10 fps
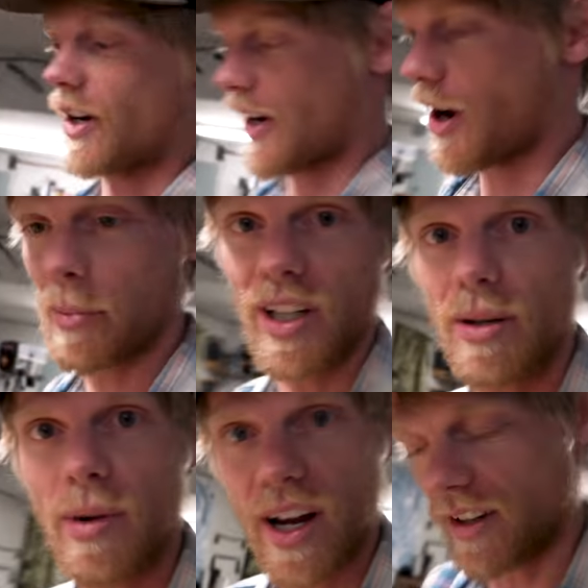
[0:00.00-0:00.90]
All right, now I'm gonna get
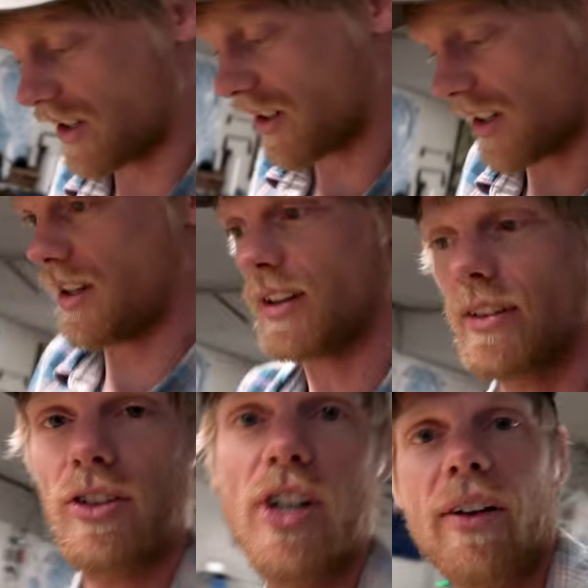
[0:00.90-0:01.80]
behind it
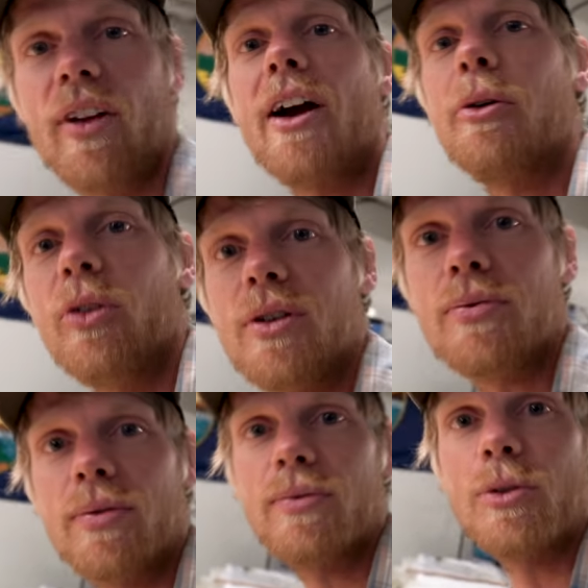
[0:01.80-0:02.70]
and check the eye relief
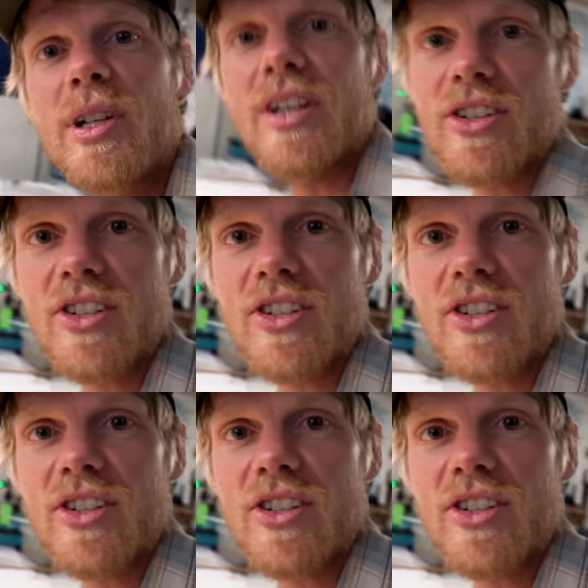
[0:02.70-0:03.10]
for me